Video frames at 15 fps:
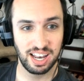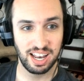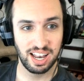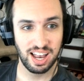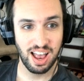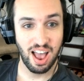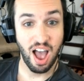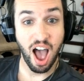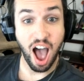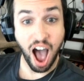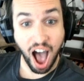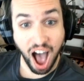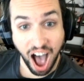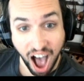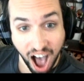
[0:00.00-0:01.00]
Yeah,
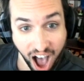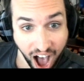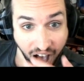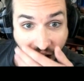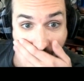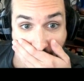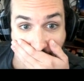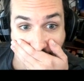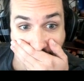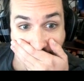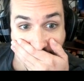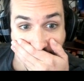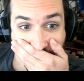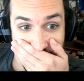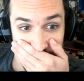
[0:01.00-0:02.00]
I had everything.
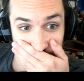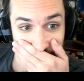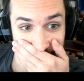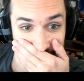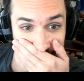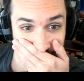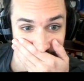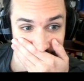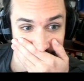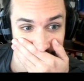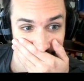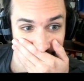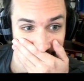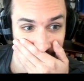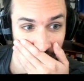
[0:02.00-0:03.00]
You had
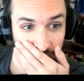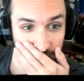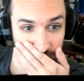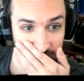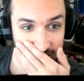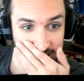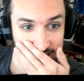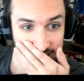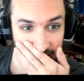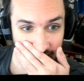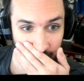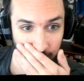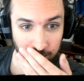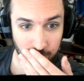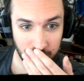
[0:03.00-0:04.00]
everything. You had the face
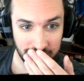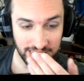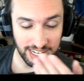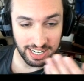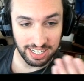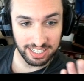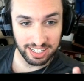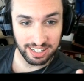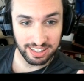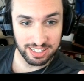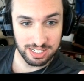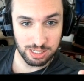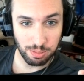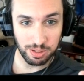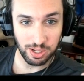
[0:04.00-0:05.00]
down, the minion,
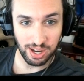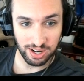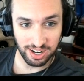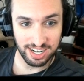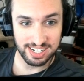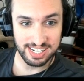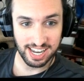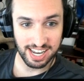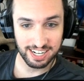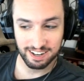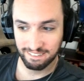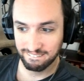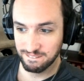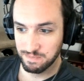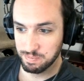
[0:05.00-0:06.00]
the super. You had Architect.